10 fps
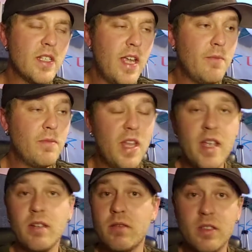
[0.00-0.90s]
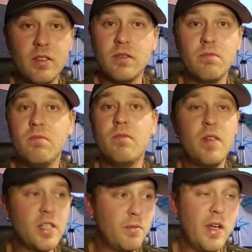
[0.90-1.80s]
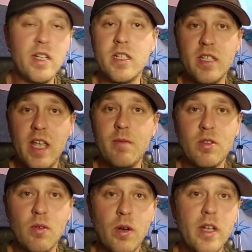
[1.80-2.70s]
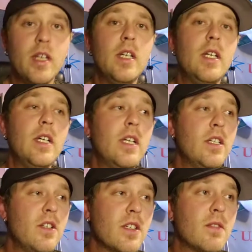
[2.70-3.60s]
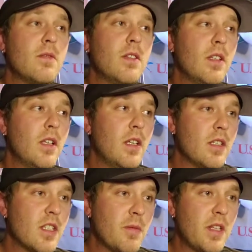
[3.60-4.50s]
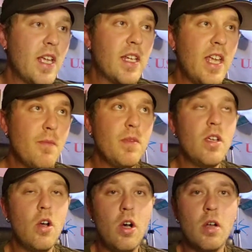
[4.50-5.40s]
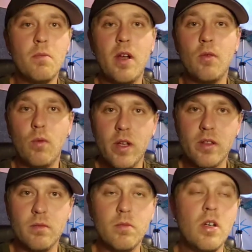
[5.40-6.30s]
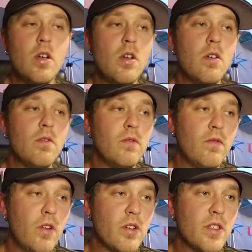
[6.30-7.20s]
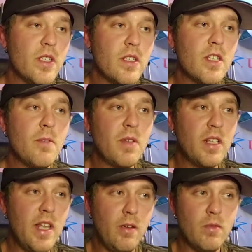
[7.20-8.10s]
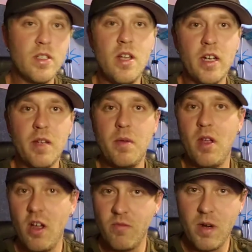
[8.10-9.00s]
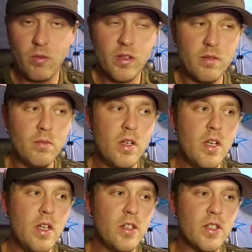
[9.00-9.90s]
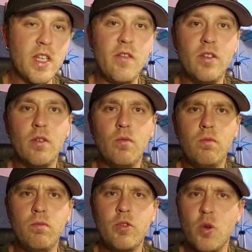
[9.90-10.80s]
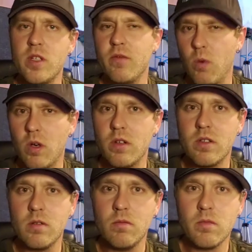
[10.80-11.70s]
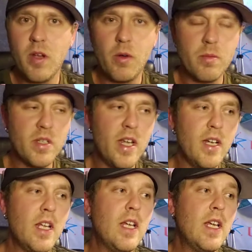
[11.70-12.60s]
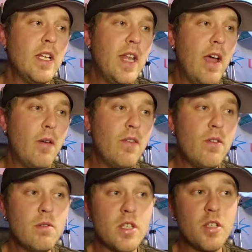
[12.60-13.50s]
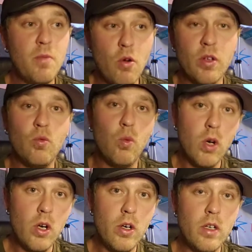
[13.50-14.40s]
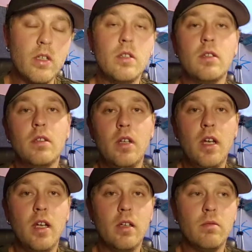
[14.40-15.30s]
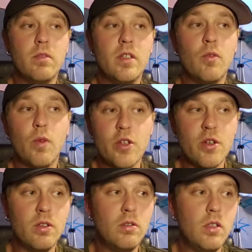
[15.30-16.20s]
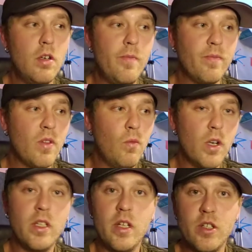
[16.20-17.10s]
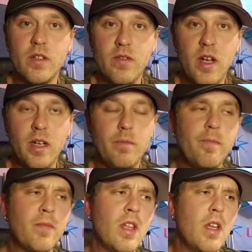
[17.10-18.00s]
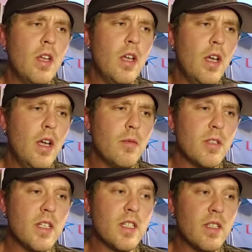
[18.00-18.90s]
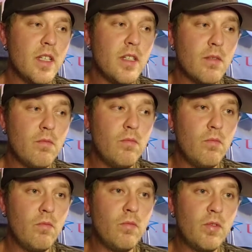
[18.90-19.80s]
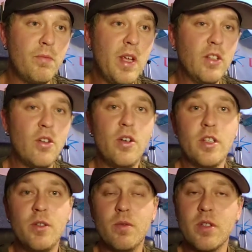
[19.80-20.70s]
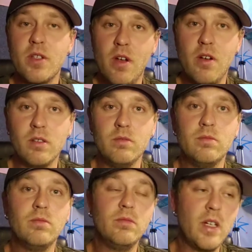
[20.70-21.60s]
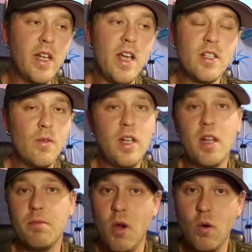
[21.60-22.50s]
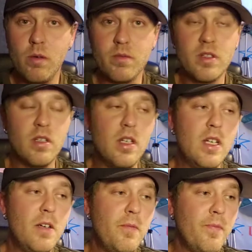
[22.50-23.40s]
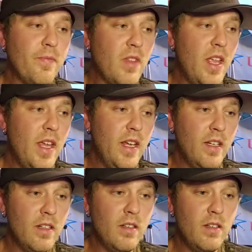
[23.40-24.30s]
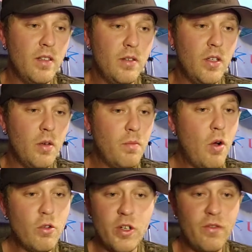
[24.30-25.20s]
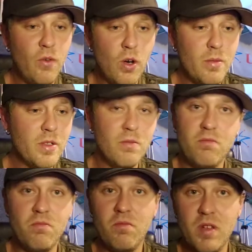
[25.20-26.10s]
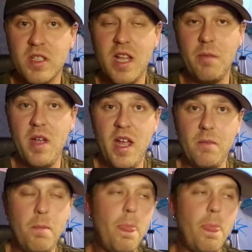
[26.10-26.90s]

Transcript: the same thing, still explaining the same story, just something that kept me on my rhythm versus something that was knocking me off my rhythm, just given the choice of words. You know what I'm saying? Now, if it was a spoken word, uh, the original would have done just fine. Uh, since it's being turned into a song. Again, I used to write a lot of poems, and you know, poetry form it's not bad.